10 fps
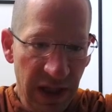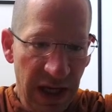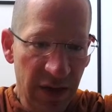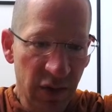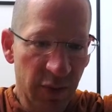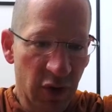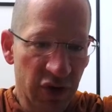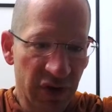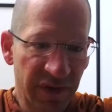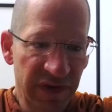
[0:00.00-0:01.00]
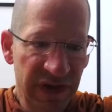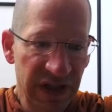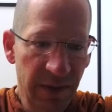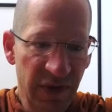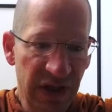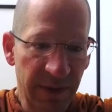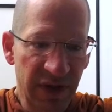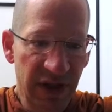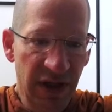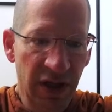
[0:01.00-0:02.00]
How to approach or even see the
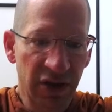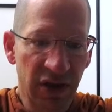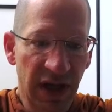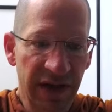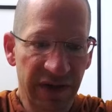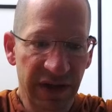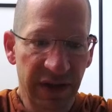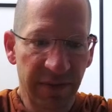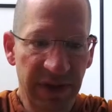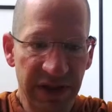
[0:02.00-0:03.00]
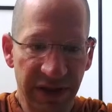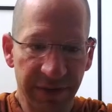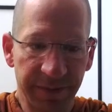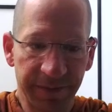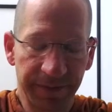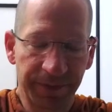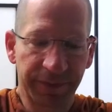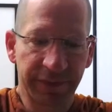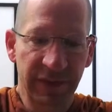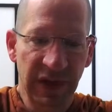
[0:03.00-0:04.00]
perception that underlies the opinion?
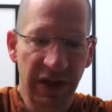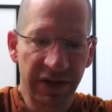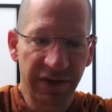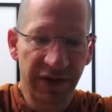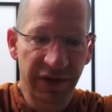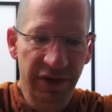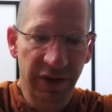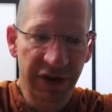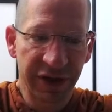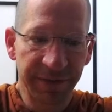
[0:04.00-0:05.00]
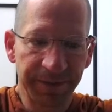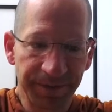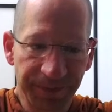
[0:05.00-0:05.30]
Oh, that's a very good question.